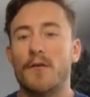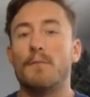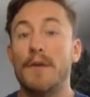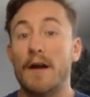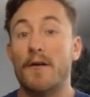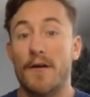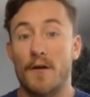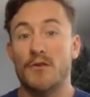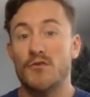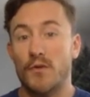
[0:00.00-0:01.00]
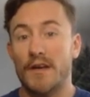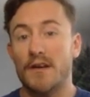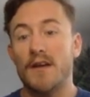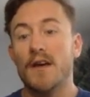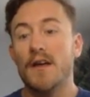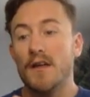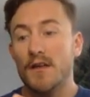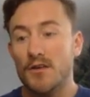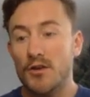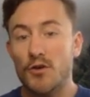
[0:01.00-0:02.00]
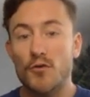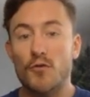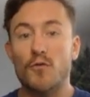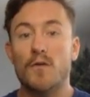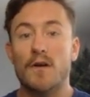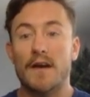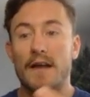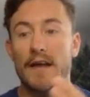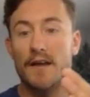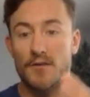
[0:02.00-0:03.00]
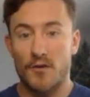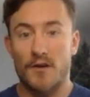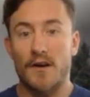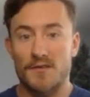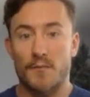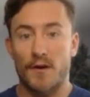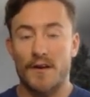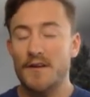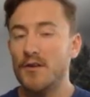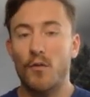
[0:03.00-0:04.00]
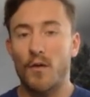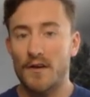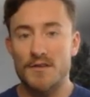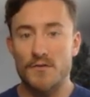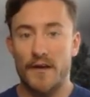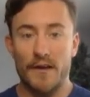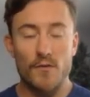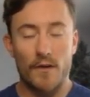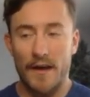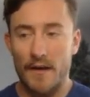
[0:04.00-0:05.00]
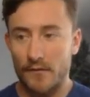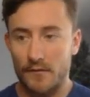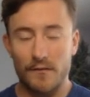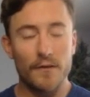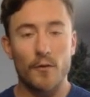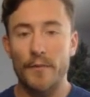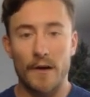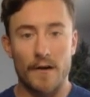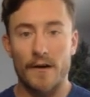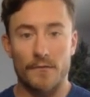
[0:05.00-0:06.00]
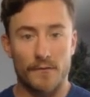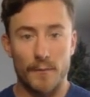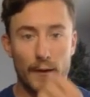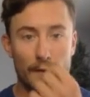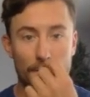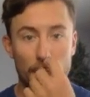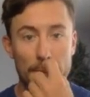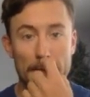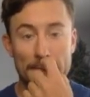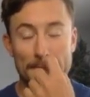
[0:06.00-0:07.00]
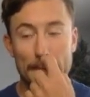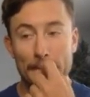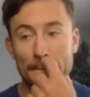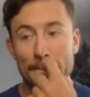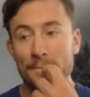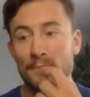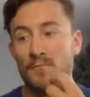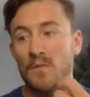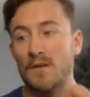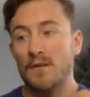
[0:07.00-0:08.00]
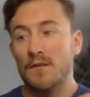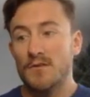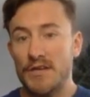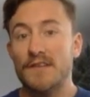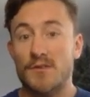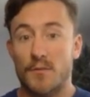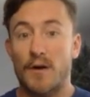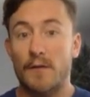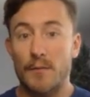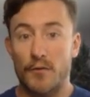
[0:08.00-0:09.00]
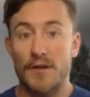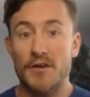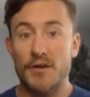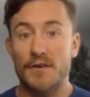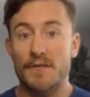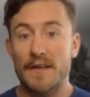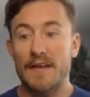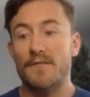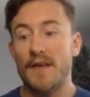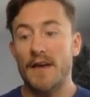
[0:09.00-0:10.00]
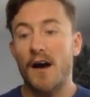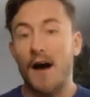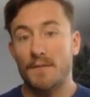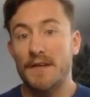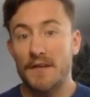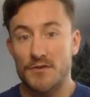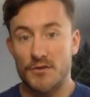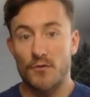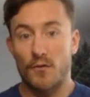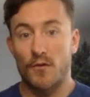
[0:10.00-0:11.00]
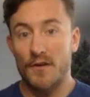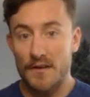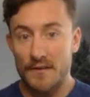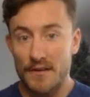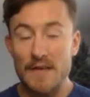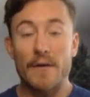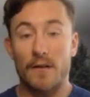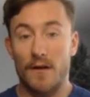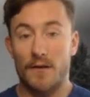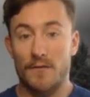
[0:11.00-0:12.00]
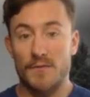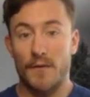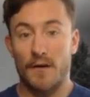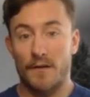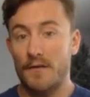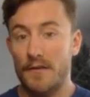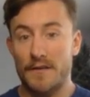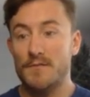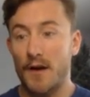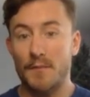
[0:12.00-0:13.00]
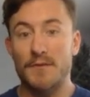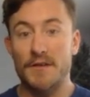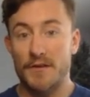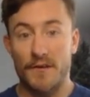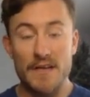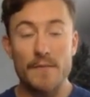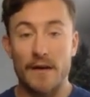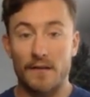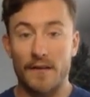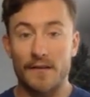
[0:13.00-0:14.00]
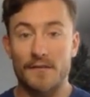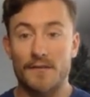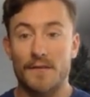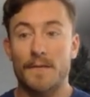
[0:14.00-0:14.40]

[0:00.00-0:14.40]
barrier between you and your customer. And you don't want to do that. You want to have as little barriers as possible, because chances are probably pretty good if they opted into your email autoresponder, they opted into your email list,